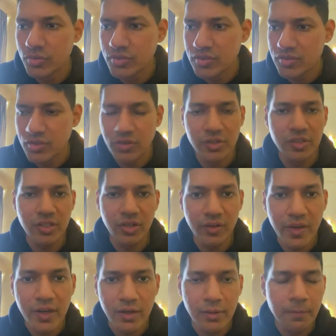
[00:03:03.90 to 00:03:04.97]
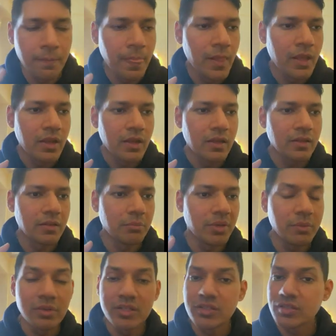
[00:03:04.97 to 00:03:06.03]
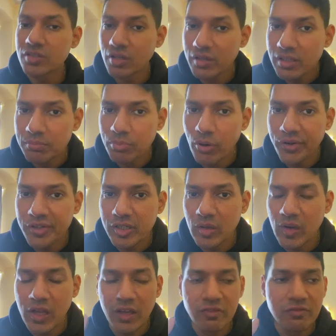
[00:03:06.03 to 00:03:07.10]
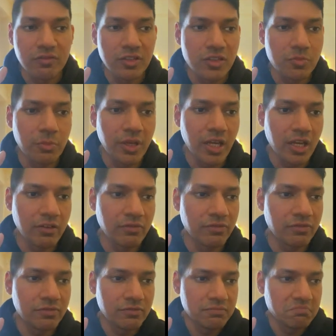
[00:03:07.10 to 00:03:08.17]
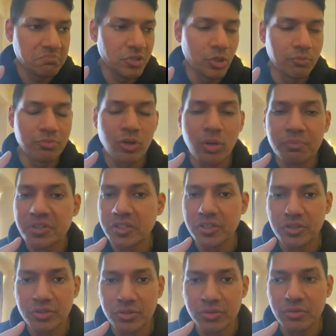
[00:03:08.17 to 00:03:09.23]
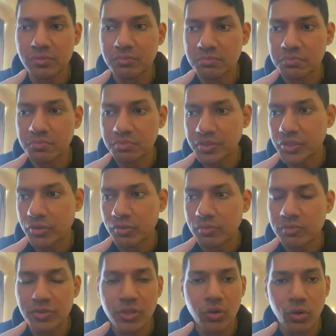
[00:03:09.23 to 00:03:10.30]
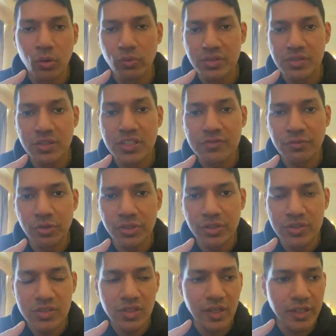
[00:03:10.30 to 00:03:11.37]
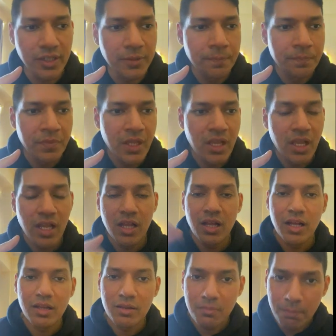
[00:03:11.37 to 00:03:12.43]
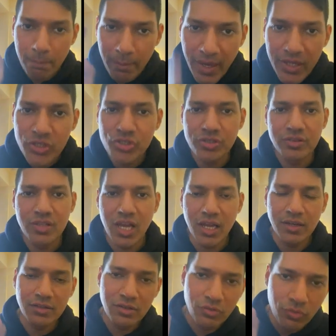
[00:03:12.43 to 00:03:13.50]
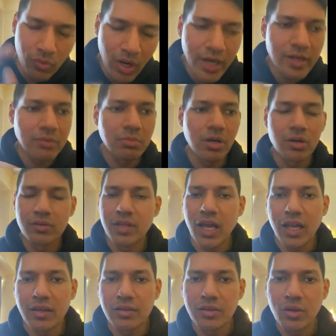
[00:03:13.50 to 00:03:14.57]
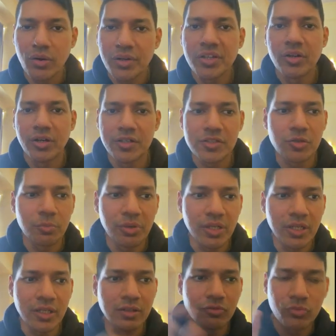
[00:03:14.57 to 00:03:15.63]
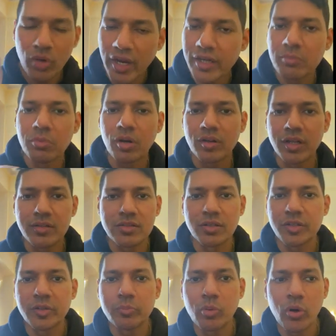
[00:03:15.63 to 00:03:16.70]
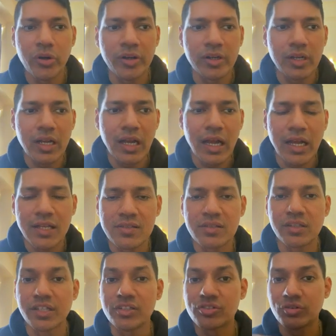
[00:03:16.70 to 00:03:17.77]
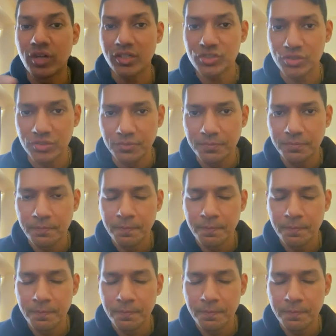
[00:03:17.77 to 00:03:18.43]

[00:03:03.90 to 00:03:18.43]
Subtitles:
certain career. There may be a turning point in your life which may have prompted you to go overseas for your study. Mention that, write about that on your SOP, write about that turning point as an introduction.